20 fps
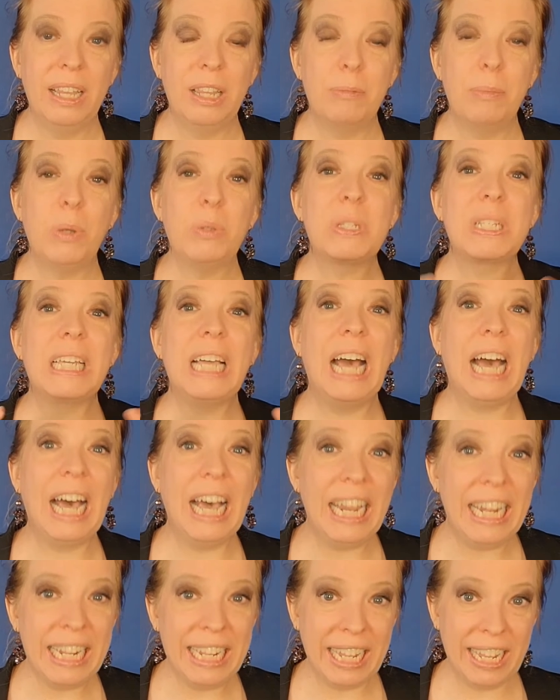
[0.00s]
The most
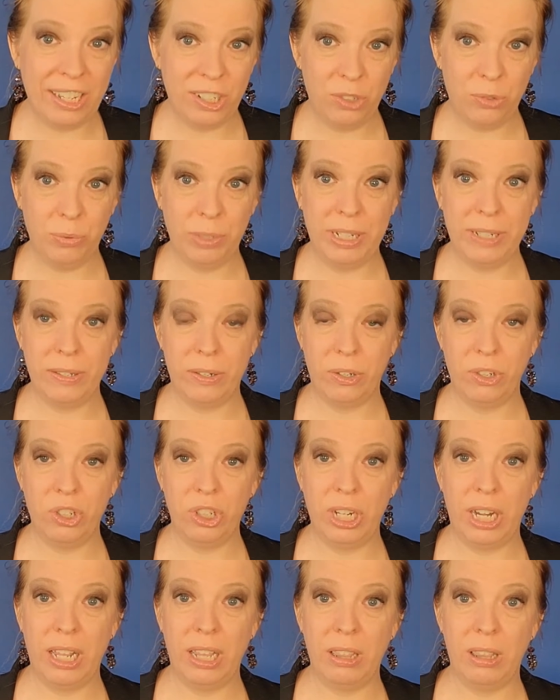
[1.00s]
cutting edge
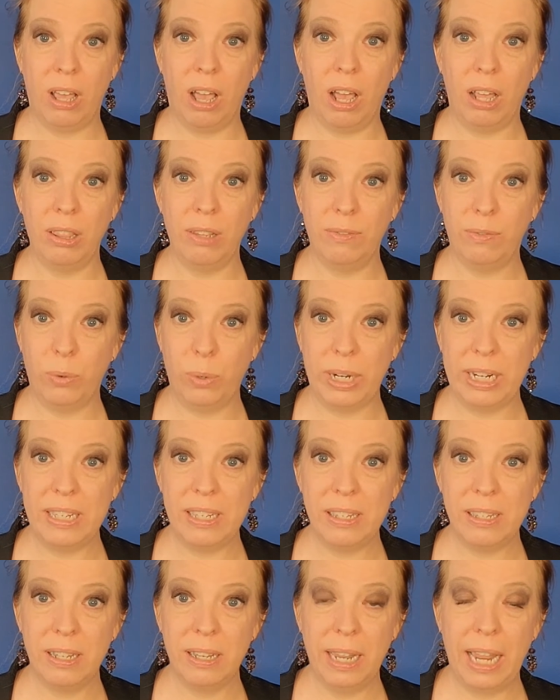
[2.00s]
research on the
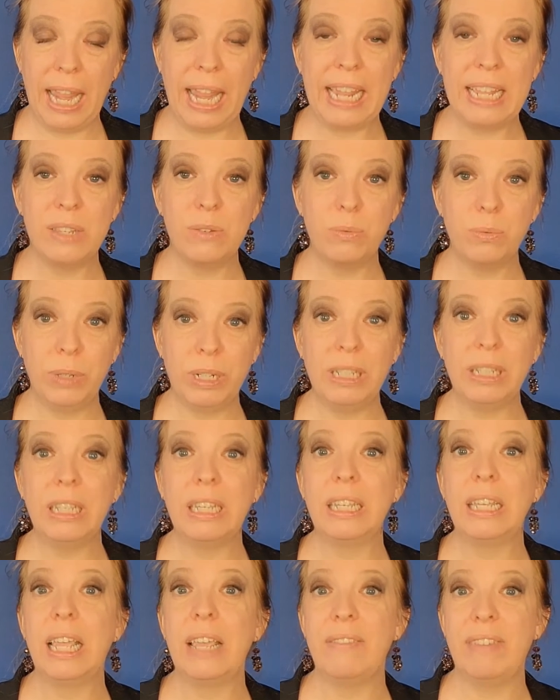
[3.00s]
voice is
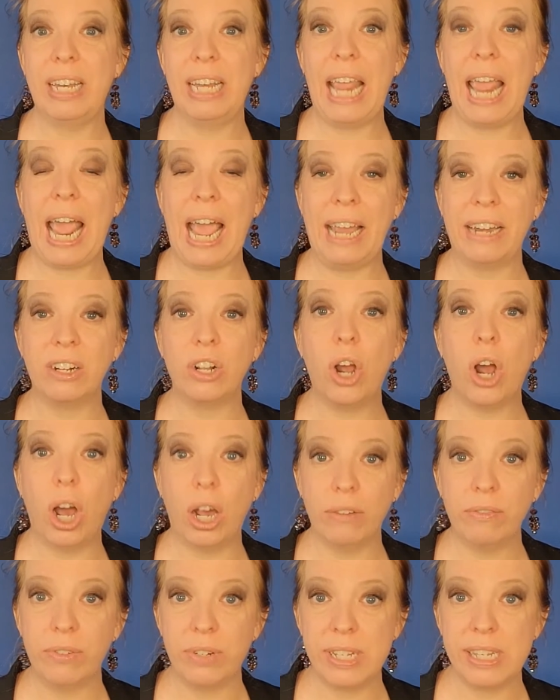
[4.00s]
really given at
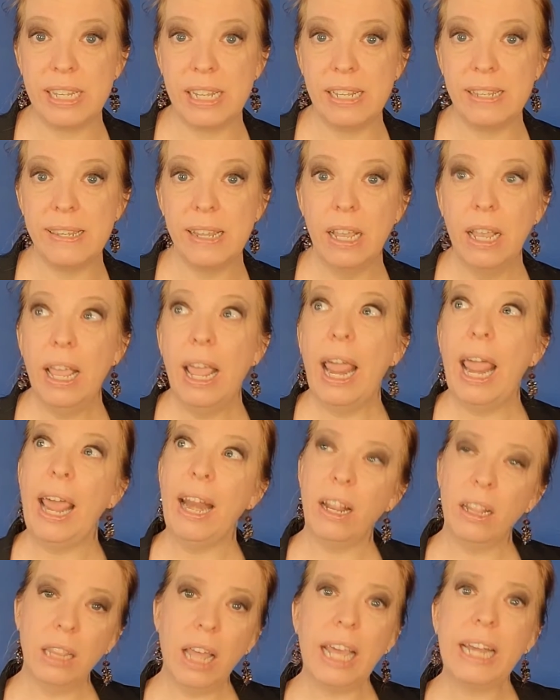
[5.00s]
conferences.
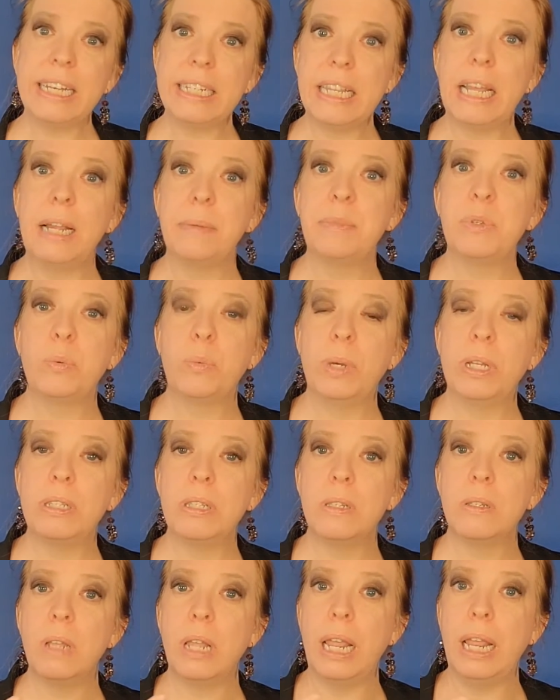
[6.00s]
And a lot of times,
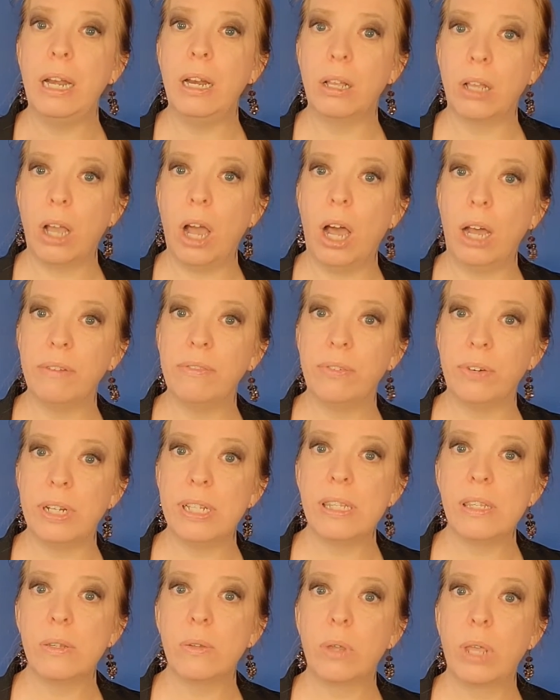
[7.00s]
what's in a
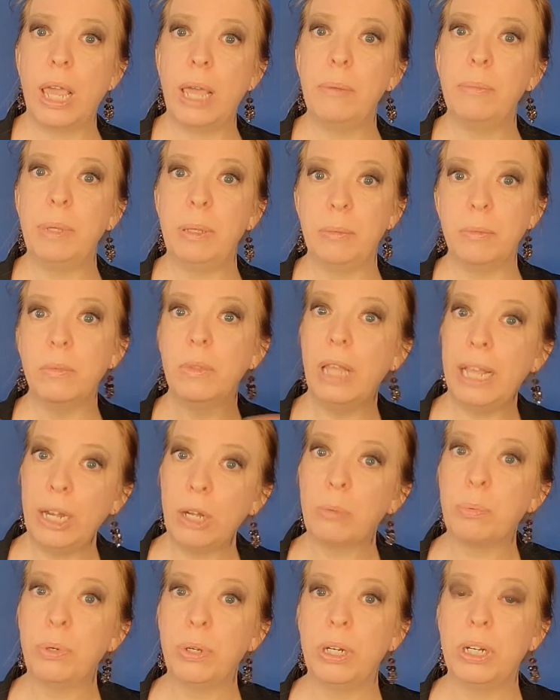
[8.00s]
conference can be
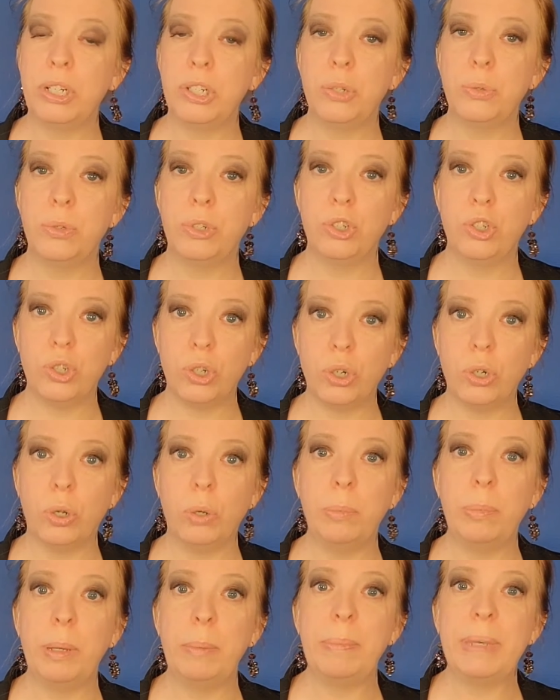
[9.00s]
later put into a
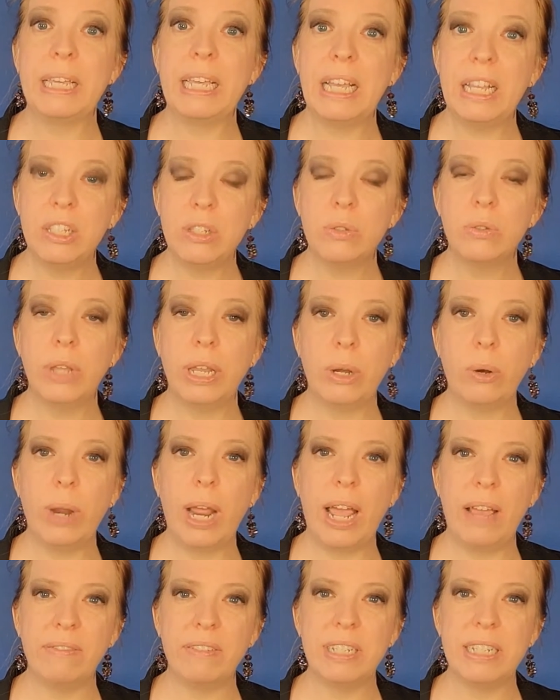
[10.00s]
journal, but because they don't
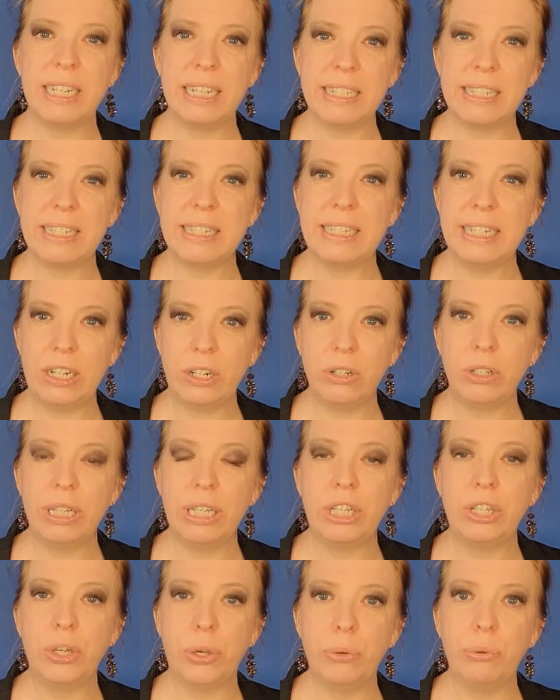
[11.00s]
have to
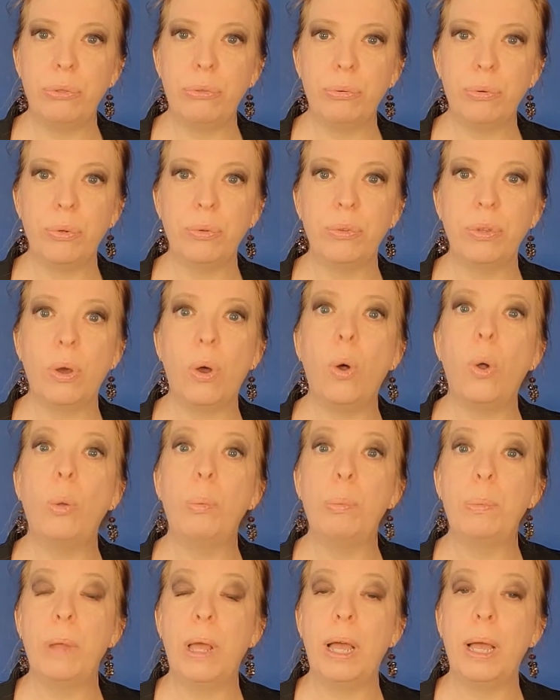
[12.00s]
necessarily go through the
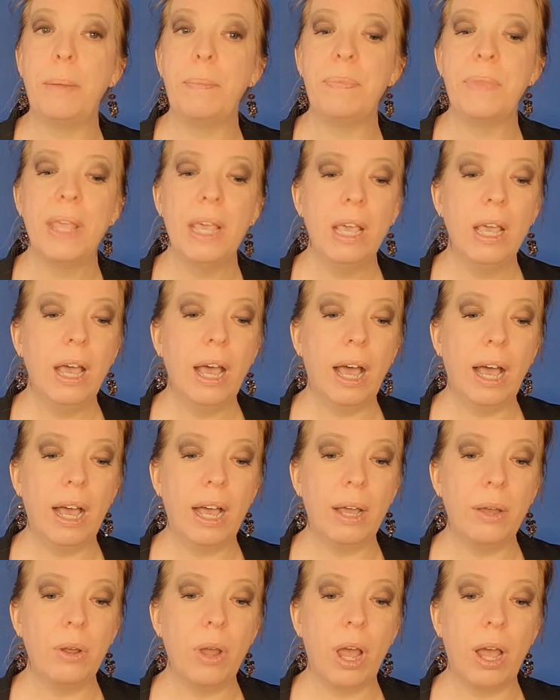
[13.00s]
whole uh,
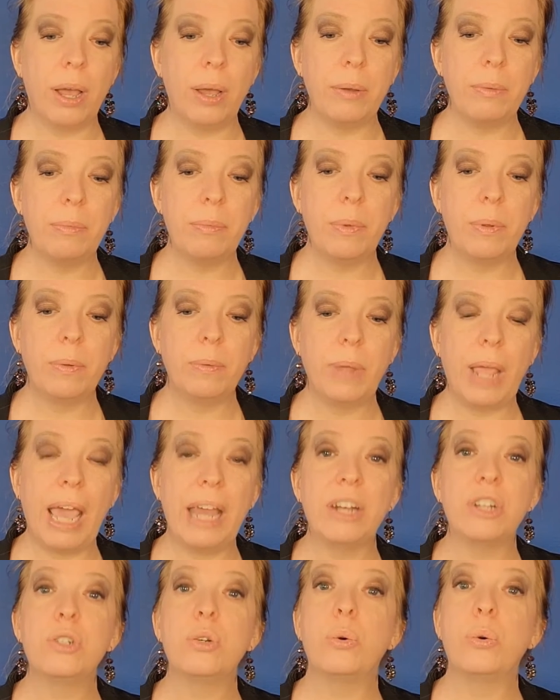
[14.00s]
uh,
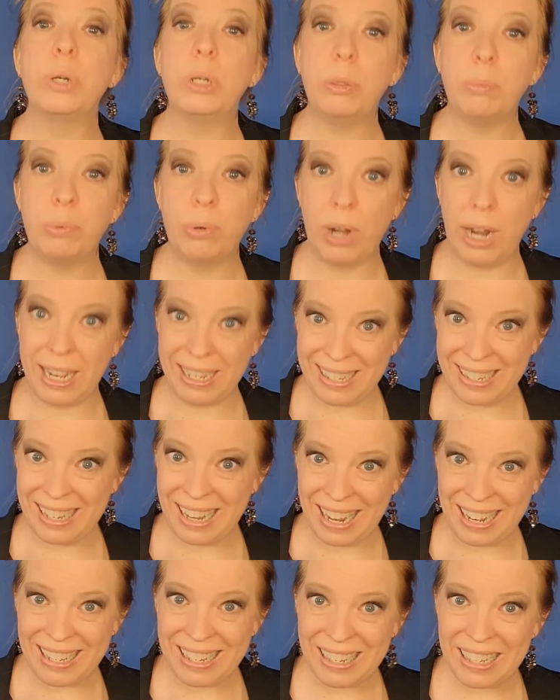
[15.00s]
editorial
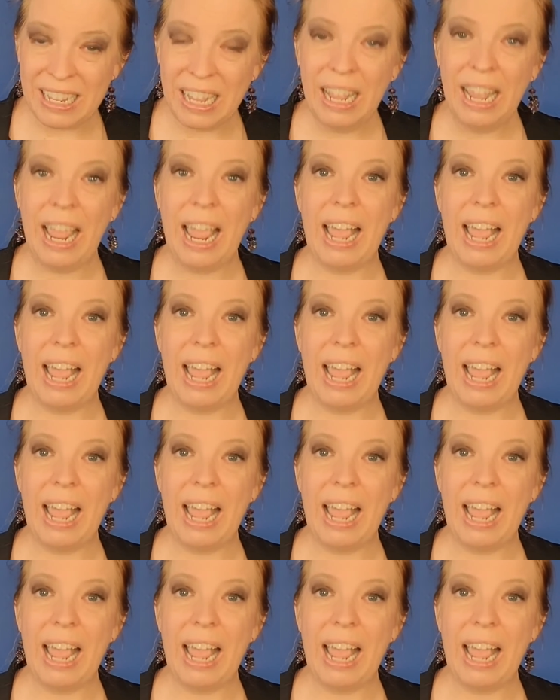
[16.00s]
process,